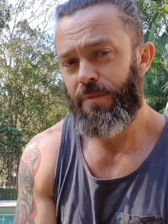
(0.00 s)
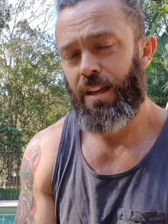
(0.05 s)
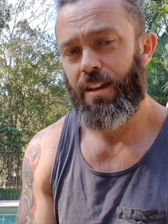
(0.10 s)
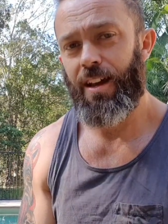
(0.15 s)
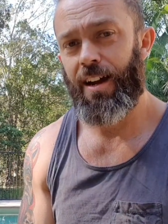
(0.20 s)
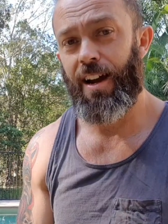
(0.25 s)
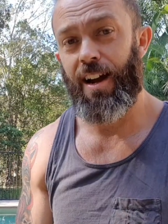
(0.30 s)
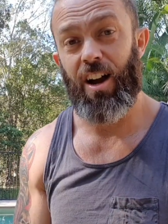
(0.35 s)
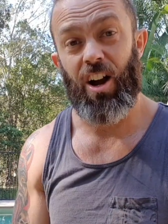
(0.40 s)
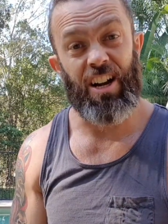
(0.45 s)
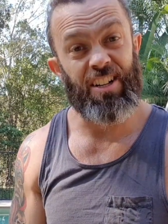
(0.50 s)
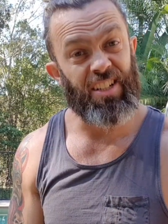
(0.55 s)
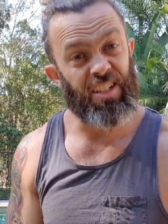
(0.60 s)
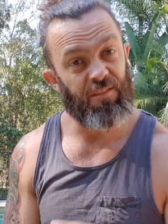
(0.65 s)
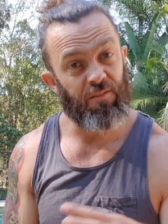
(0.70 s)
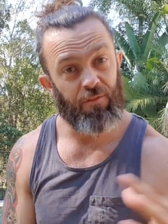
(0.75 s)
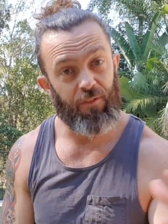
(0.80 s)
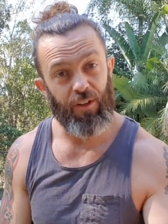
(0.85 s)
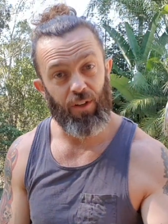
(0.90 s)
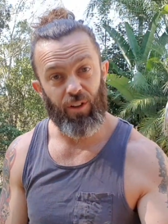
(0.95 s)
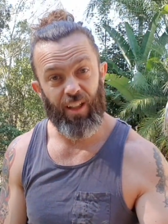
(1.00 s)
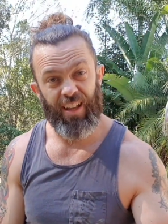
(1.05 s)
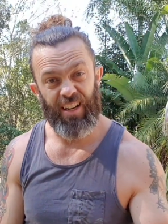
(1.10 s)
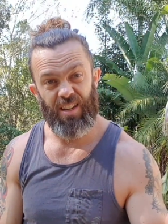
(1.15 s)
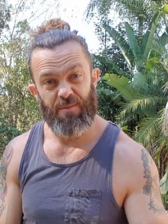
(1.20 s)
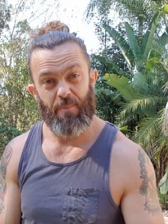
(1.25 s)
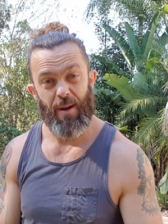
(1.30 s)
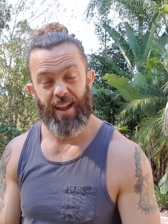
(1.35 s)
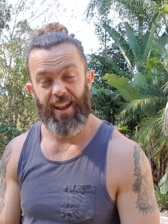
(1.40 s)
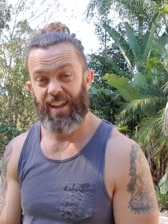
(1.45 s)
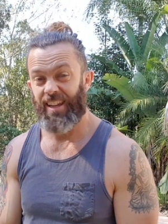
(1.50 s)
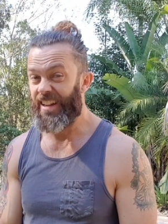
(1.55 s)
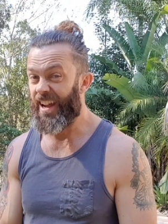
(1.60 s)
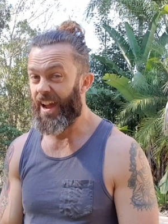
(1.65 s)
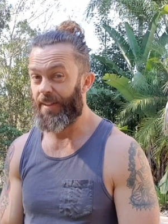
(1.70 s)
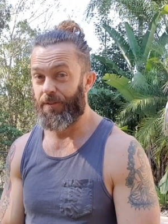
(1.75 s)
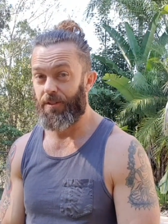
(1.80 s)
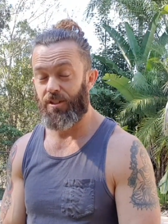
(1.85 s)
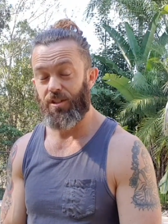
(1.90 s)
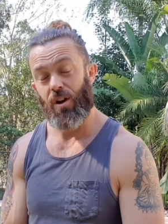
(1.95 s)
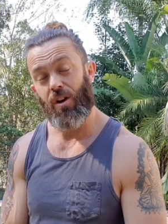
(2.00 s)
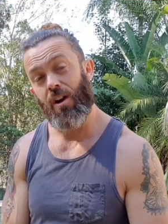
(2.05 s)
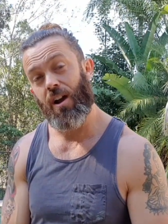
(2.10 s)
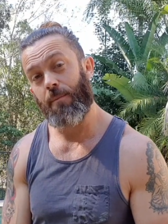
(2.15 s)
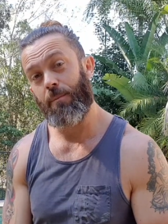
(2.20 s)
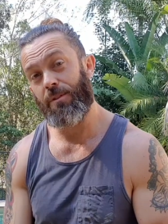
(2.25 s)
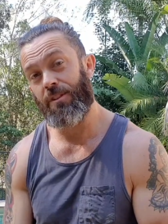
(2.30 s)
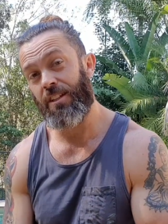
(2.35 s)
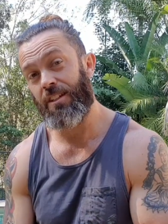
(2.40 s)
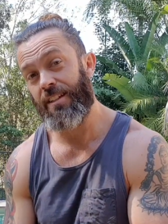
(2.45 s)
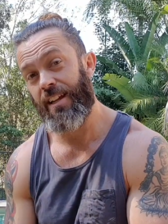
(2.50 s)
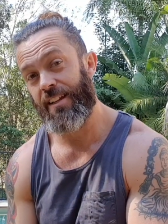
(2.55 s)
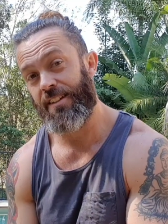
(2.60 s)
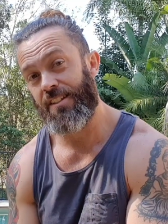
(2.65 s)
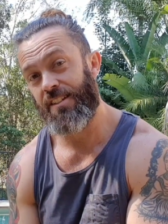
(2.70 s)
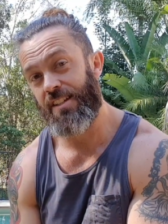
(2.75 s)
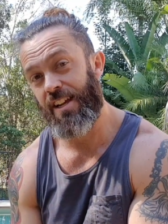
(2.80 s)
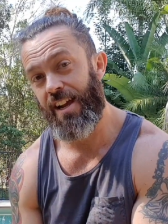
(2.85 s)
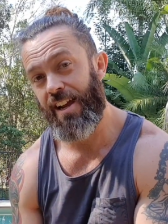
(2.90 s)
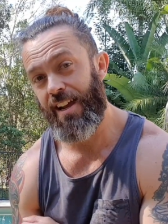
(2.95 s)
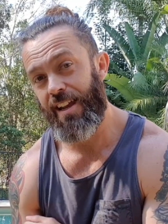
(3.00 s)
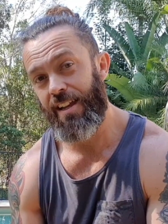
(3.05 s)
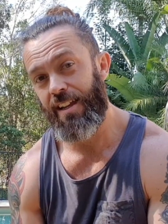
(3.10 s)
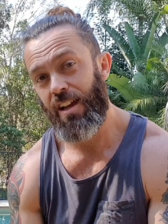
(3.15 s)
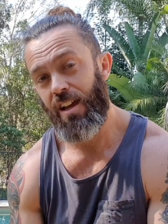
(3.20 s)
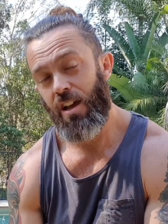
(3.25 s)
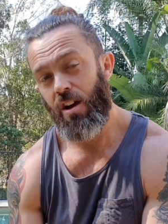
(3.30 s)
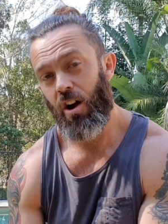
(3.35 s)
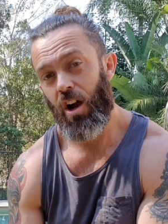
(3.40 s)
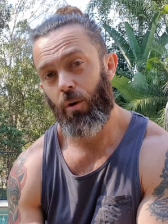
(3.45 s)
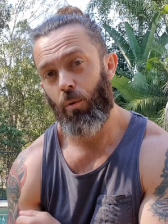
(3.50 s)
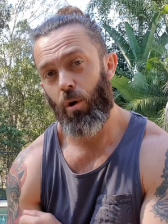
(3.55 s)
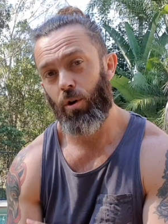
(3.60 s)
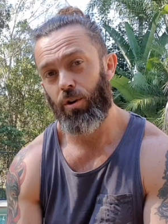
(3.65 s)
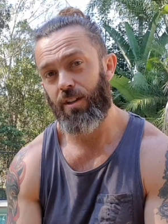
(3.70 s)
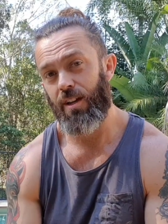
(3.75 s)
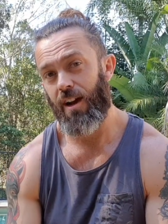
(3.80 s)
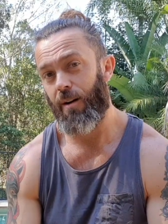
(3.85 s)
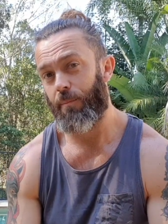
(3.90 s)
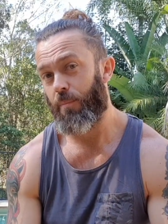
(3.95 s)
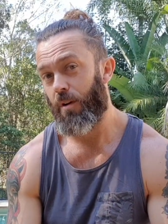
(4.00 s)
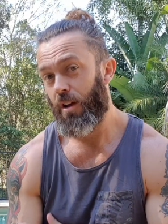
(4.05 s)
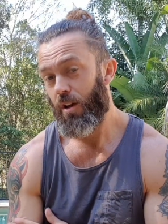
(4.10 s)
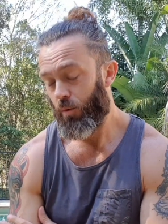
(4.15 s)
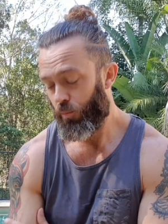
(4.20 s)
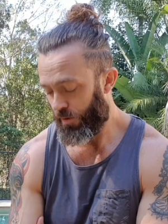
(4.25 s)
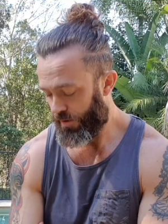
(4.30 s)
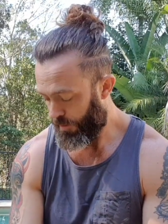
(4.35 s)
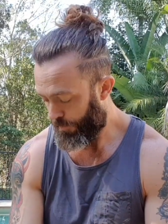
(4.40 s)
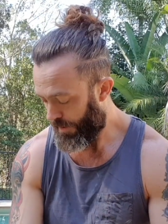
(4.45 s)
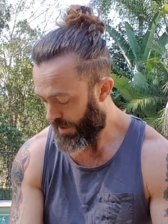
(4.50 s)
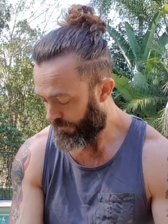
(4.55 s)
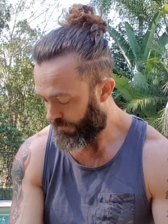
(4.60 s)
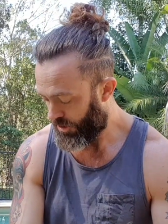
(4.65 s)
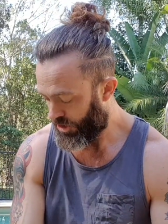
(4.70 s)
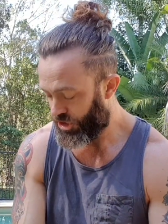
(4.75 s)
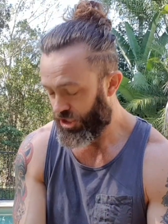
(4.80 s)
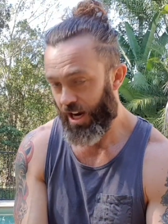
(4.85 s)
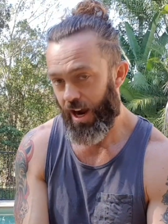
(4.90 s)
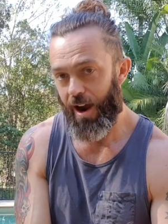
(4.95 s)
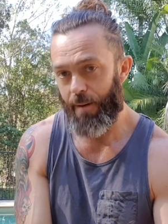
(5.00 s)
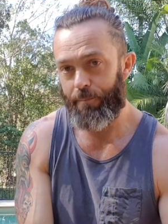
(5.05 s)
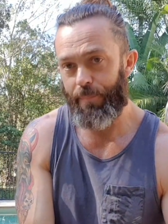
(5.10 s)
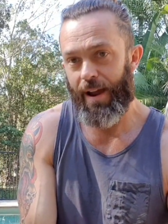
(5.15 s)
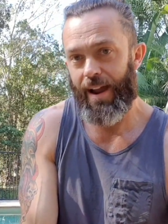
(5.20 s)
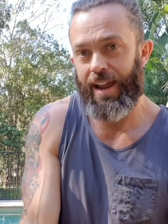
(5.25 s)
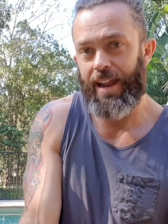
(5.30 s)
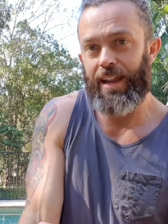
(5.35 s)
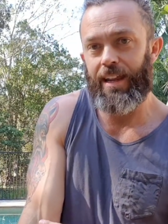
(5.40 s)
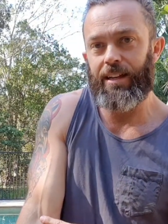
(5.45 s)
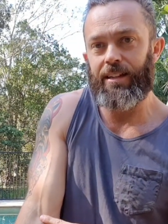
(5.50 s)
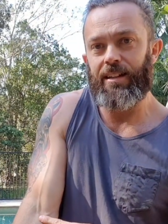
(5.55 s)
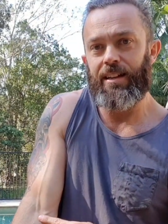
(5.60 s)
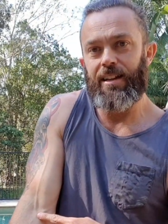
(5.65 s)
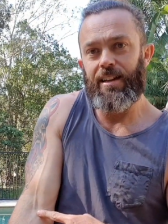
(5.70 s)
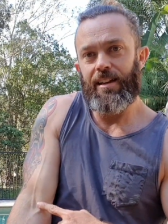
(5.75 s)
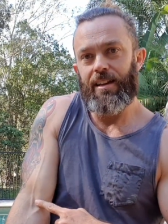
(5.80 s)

I didn't feel any pain at the time, but the next day I woke up with a bit of a sharp pain